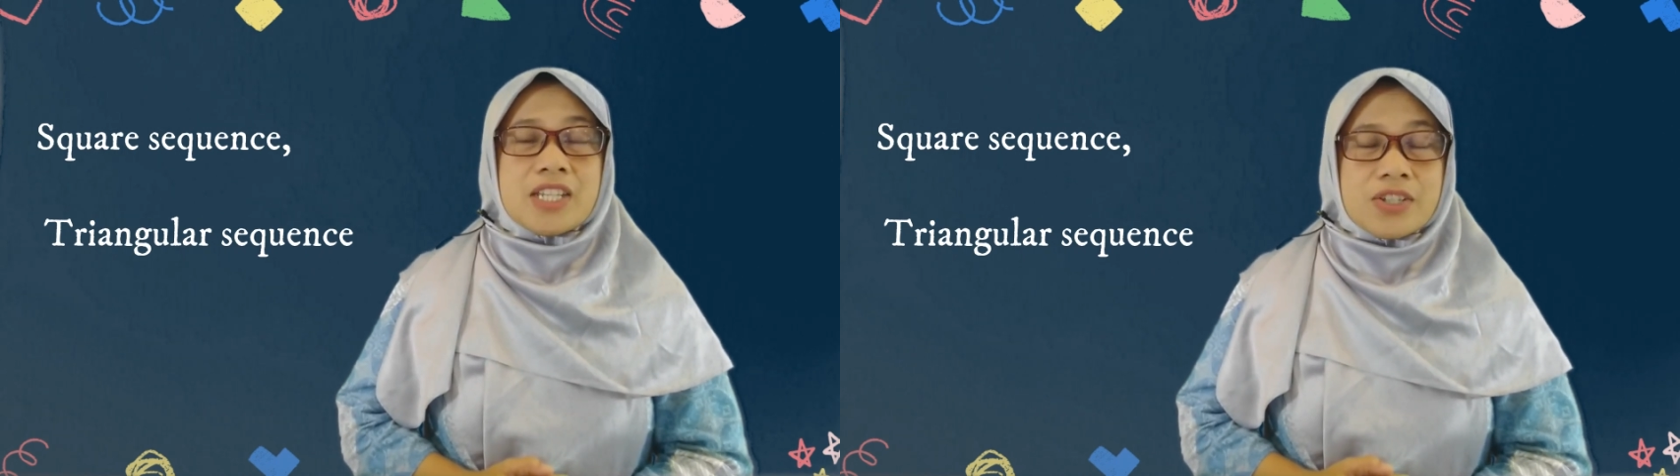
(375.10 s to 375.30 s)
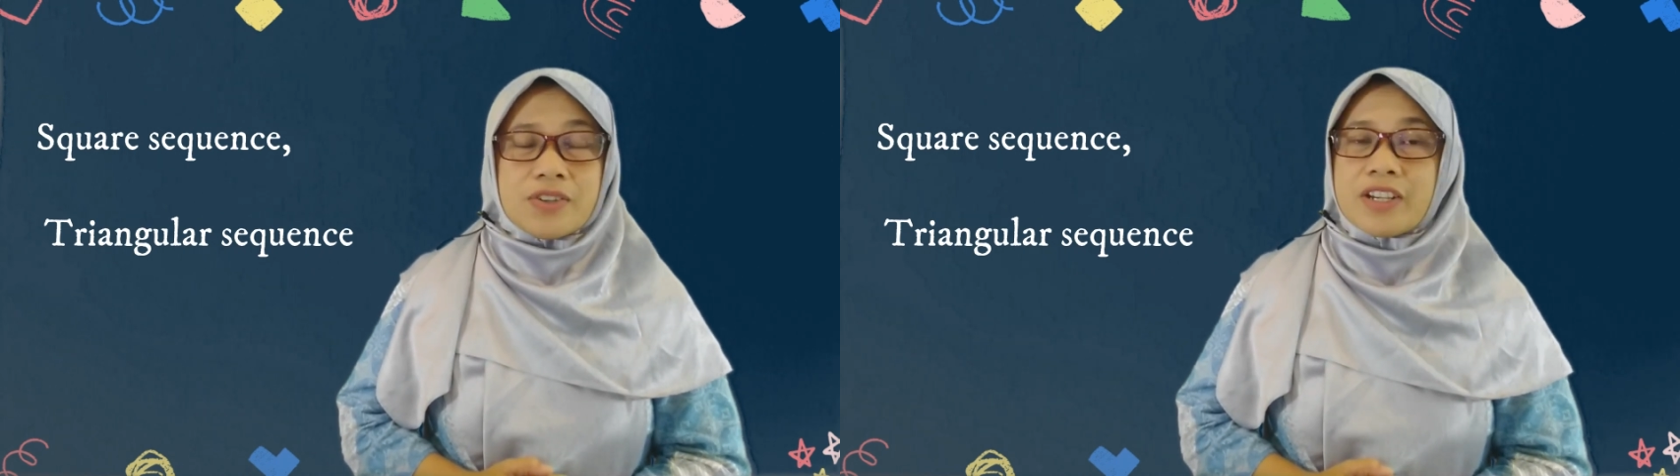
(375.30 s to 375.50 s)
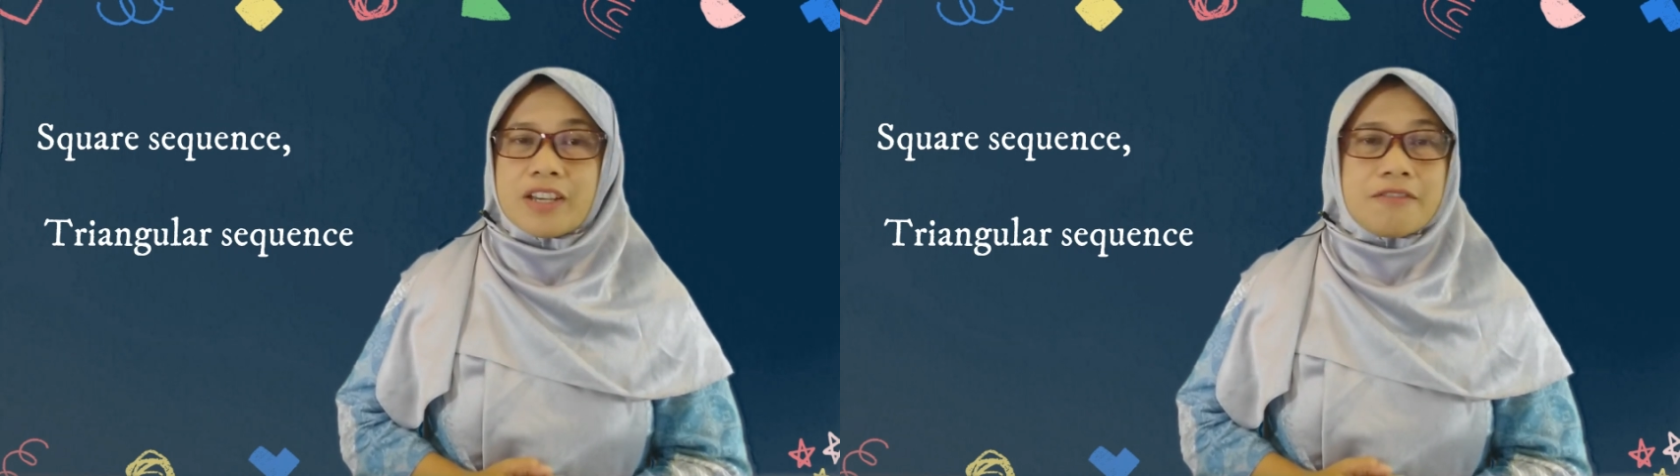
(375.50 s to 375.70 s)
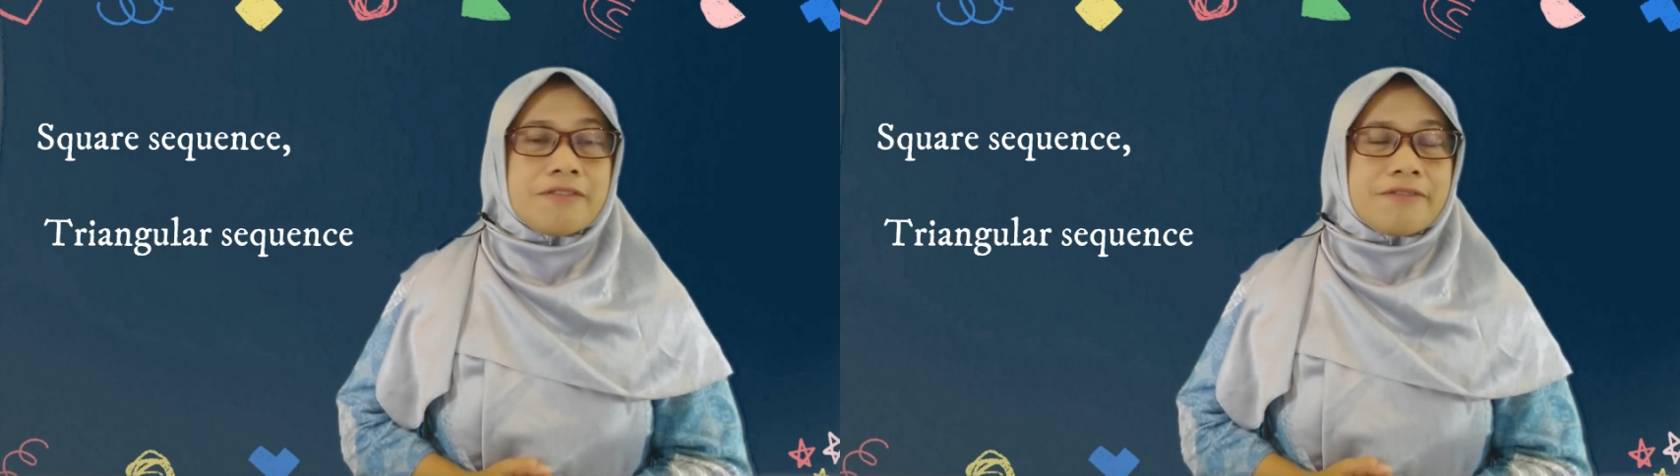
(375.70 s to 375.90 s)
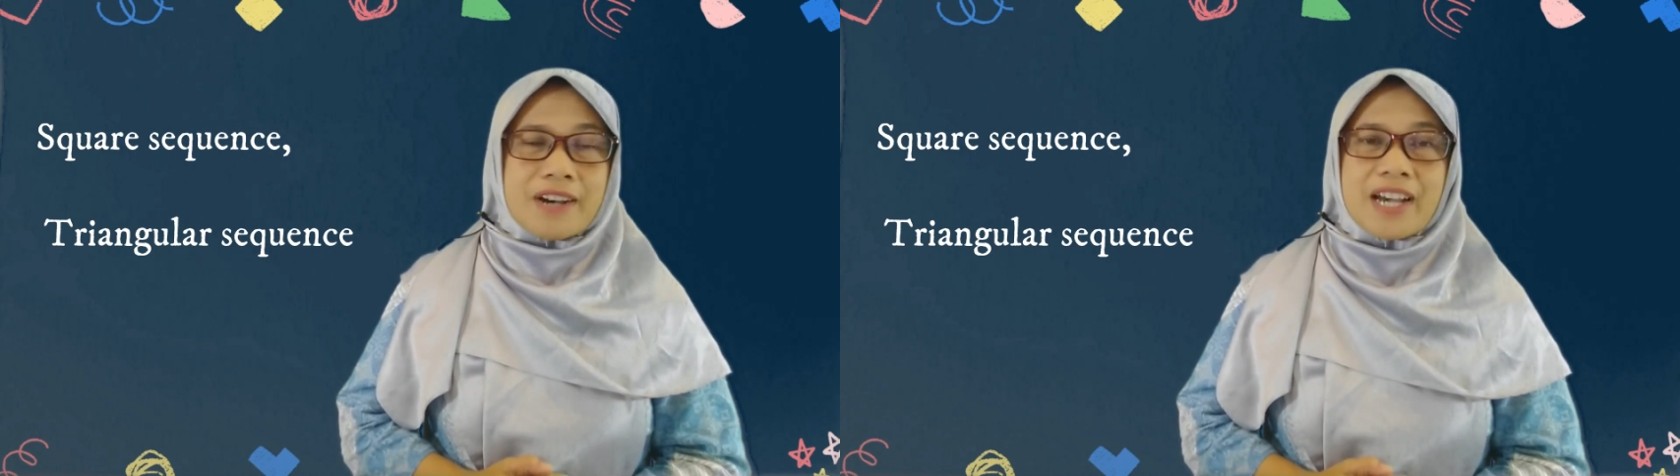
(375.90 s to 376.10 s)
You can
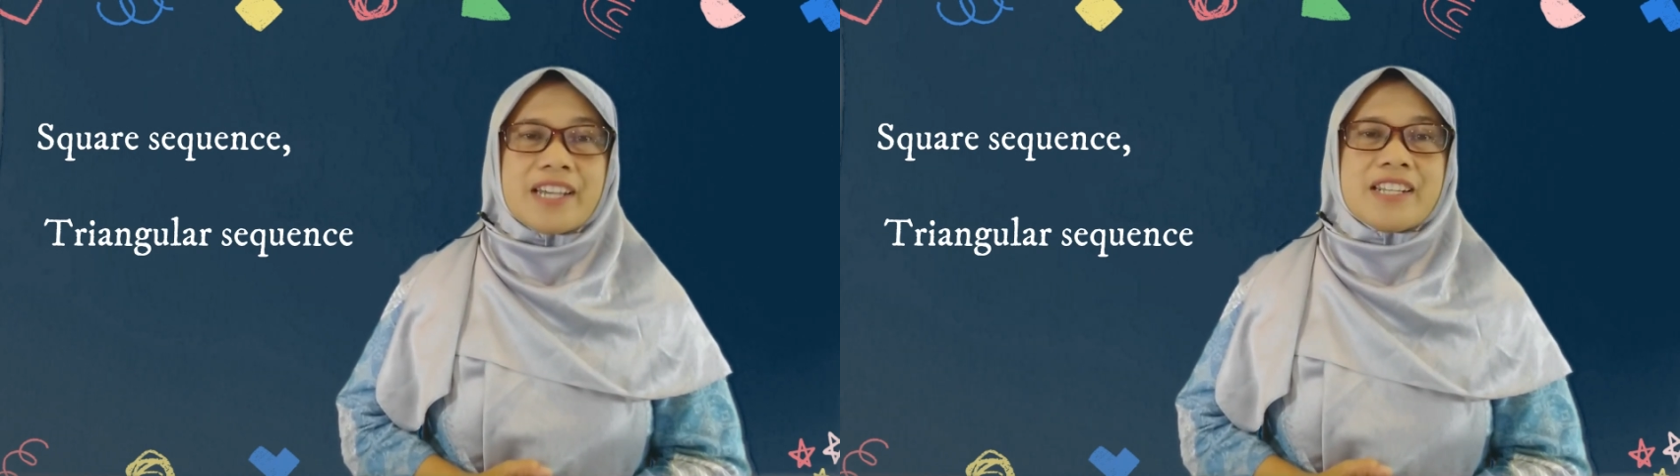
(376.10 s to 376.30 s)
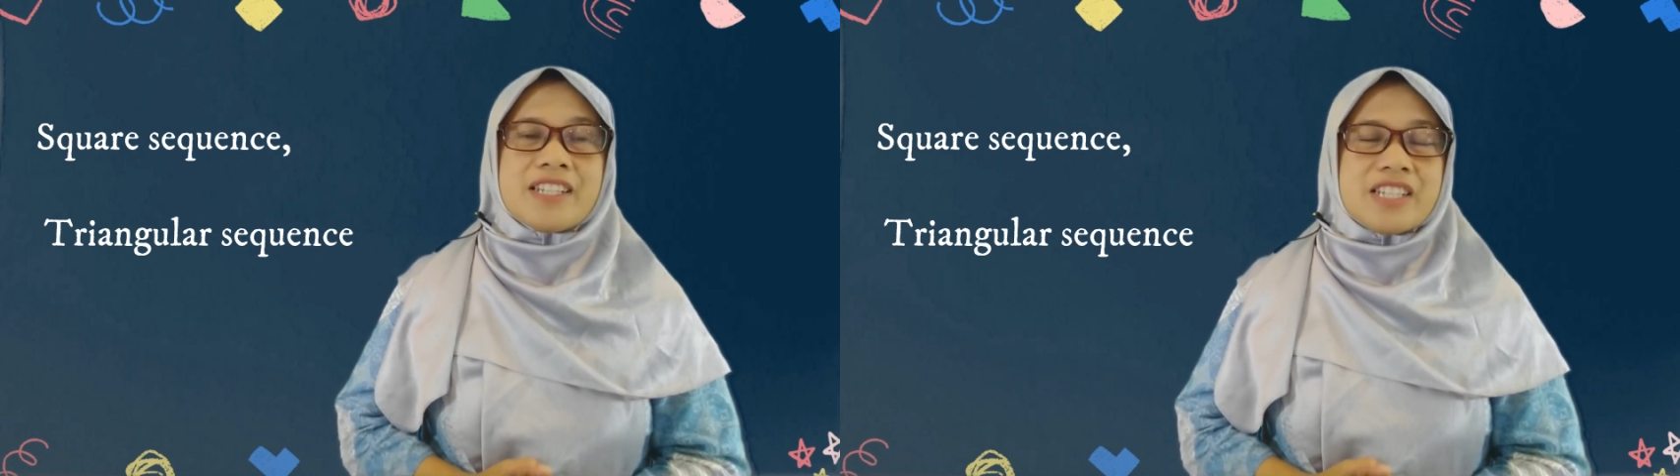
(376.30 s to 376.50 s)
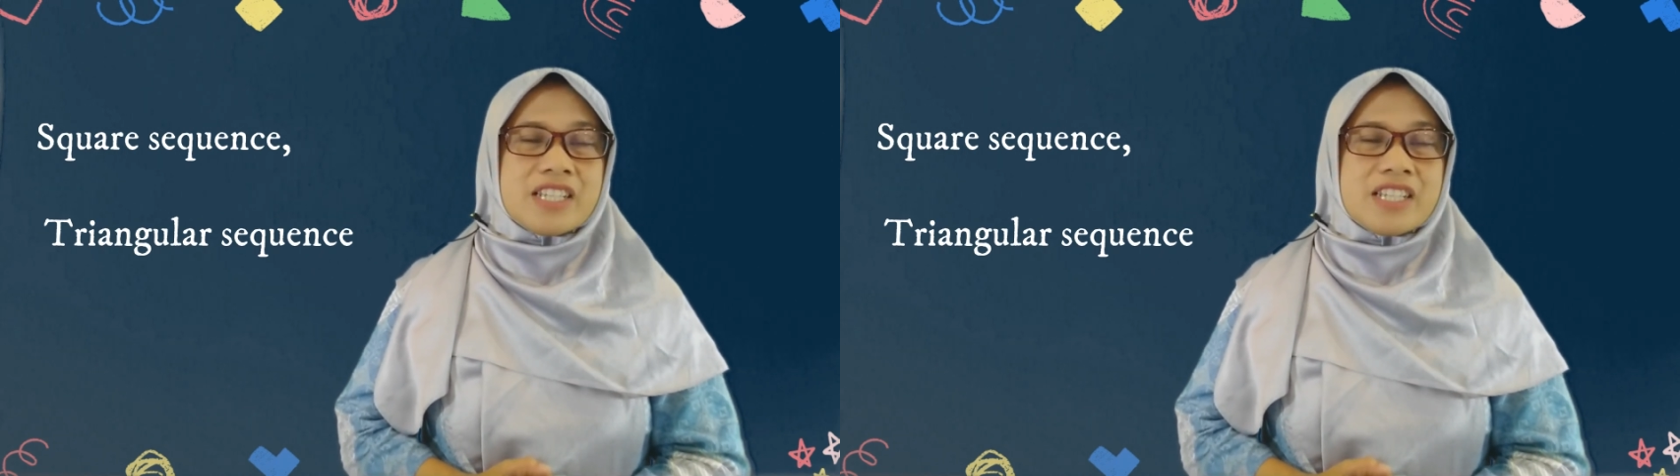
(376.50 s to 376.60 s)
find